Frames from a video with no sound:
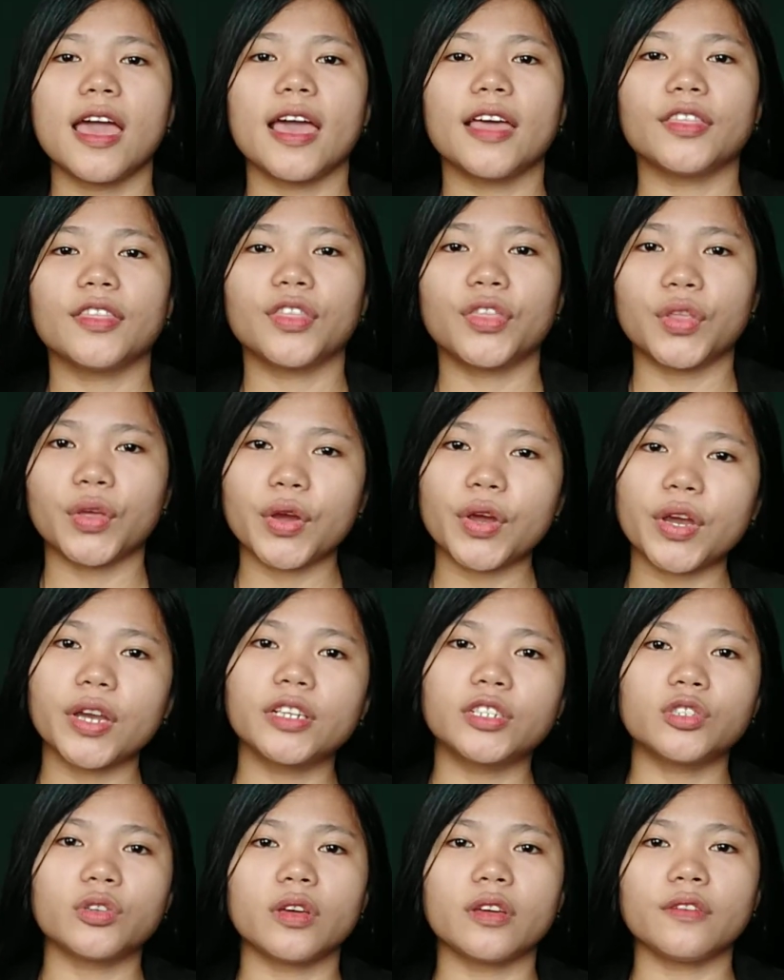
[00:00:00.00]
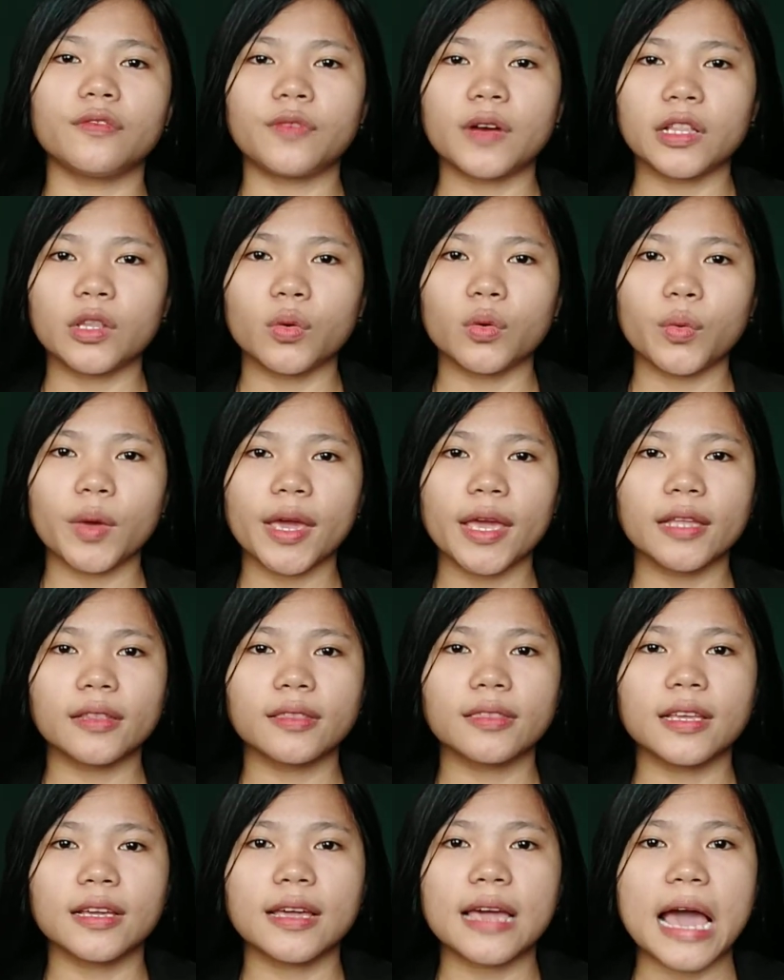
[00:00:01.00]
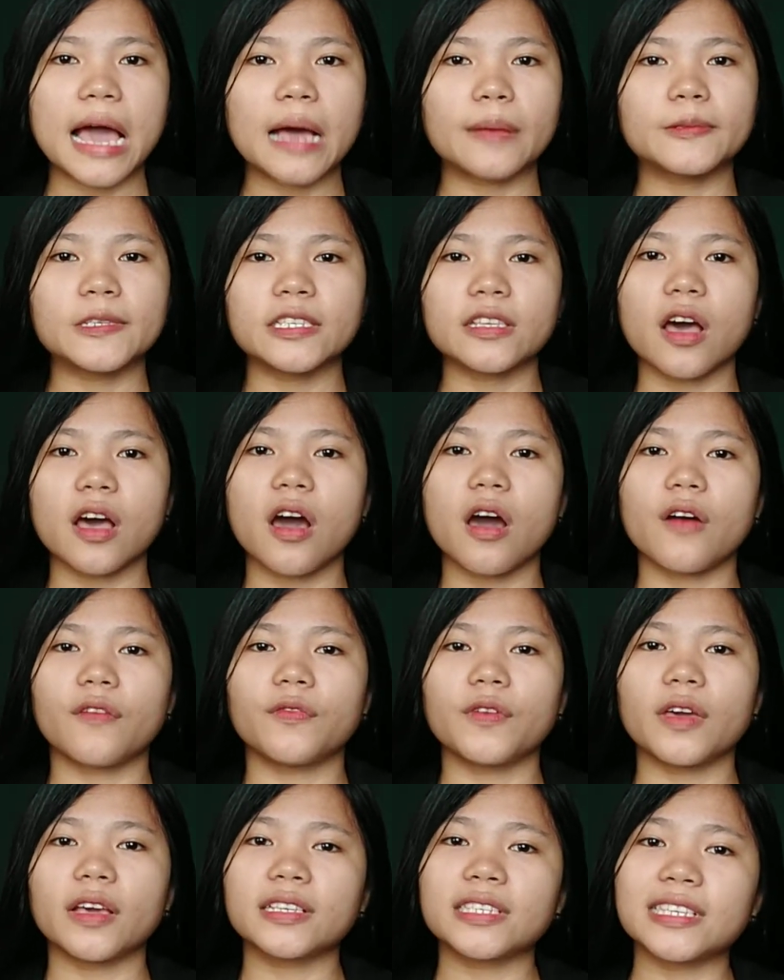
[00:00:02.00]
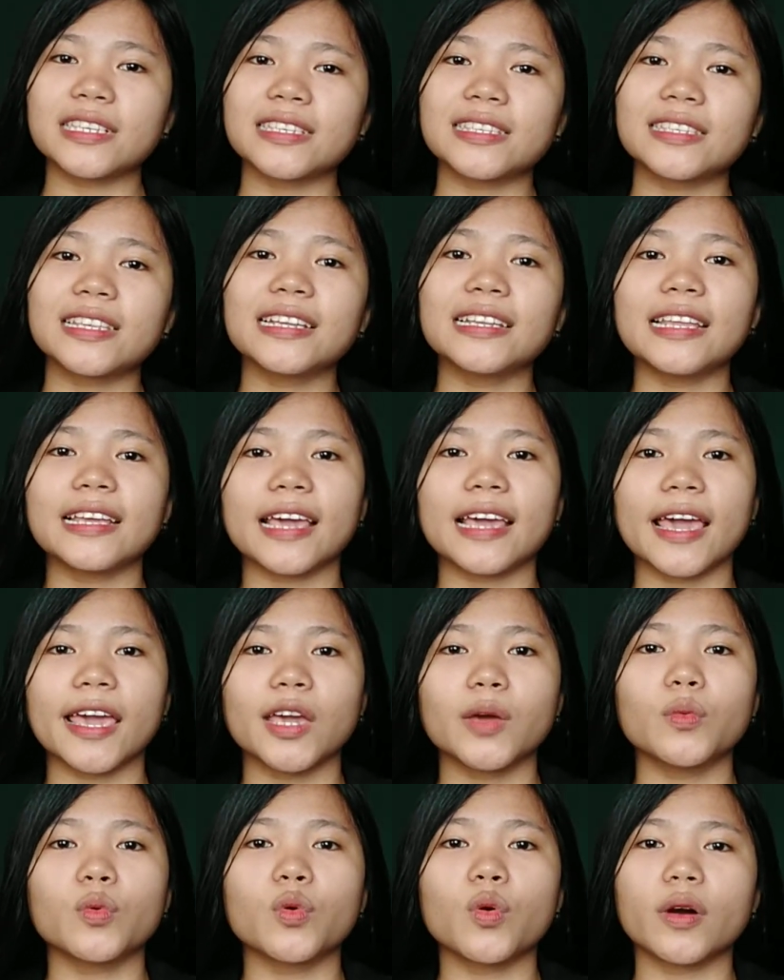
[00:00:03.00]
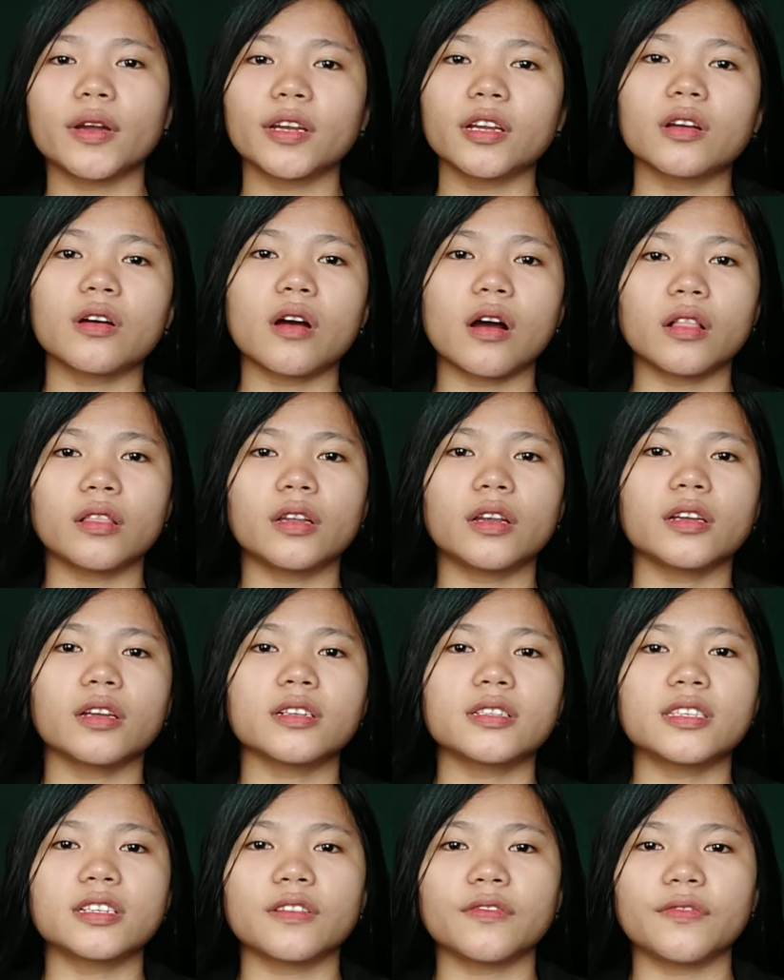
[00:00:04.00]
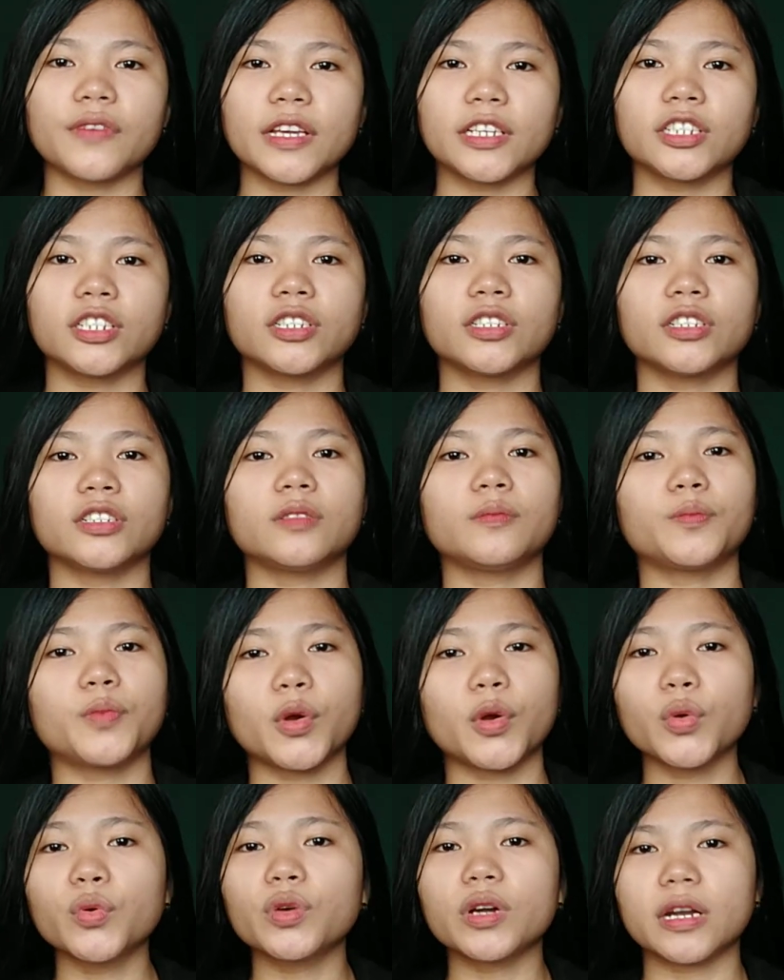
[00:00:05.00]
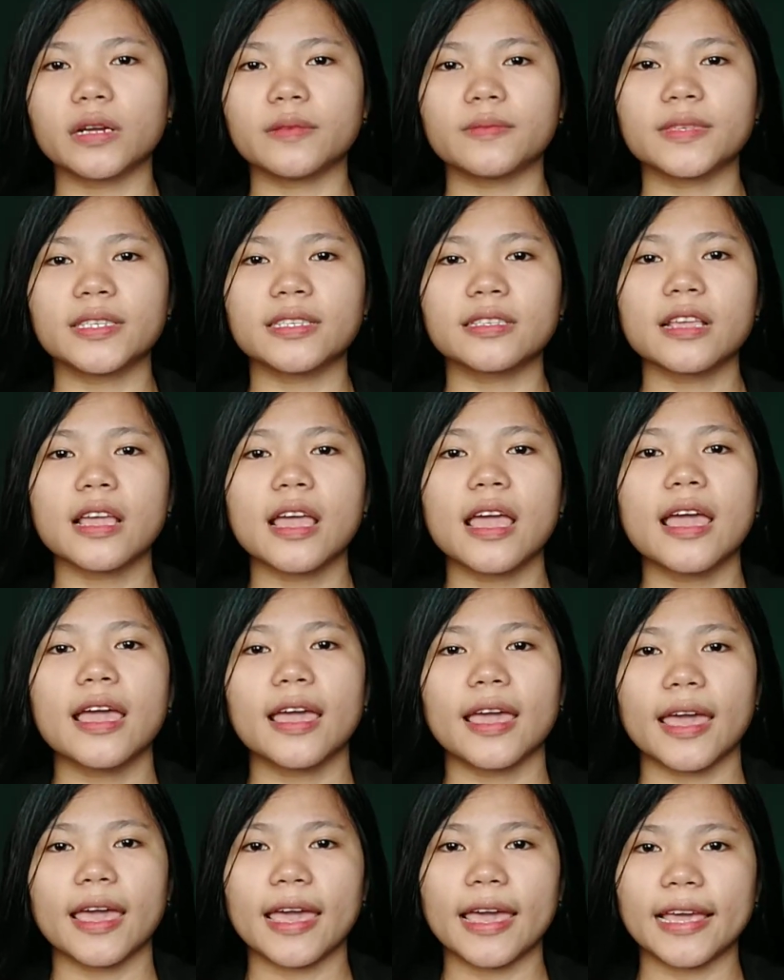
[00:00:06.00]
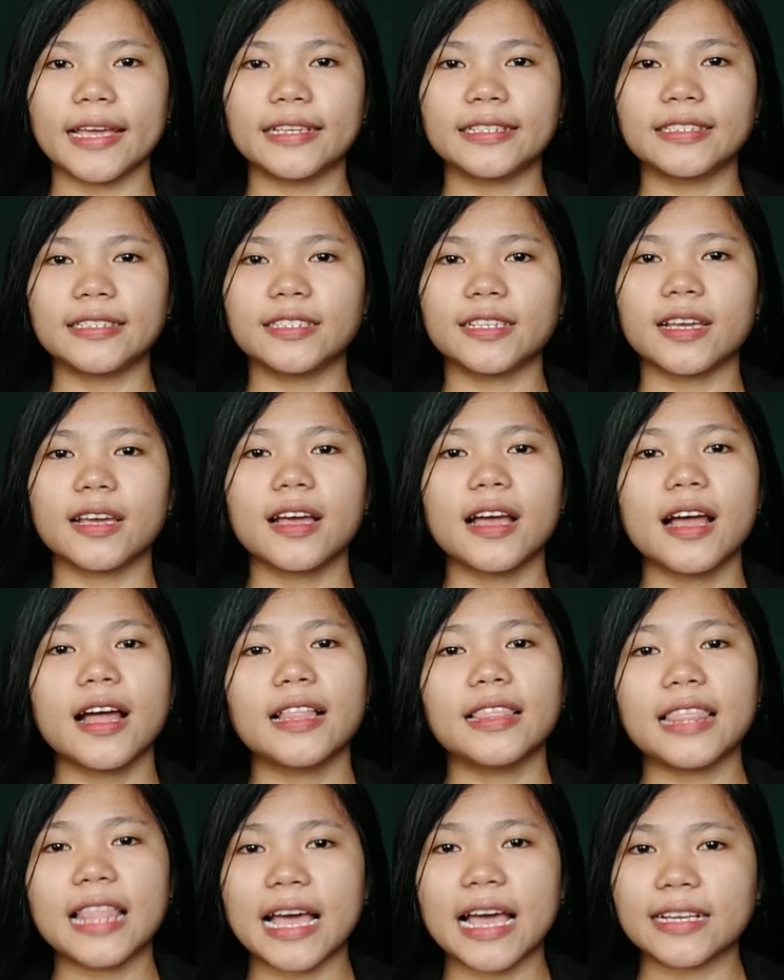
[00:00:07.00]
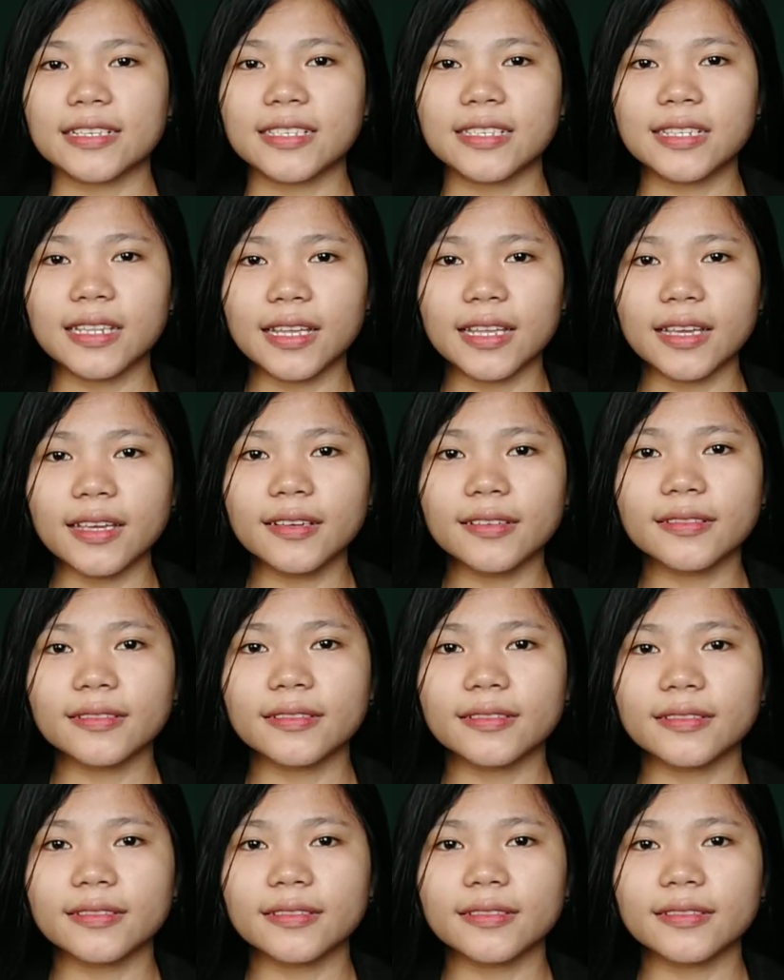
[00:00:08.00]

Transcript: And third, to evaluate the gaps of existing Decayum quadricolor conservation programs. And lastly,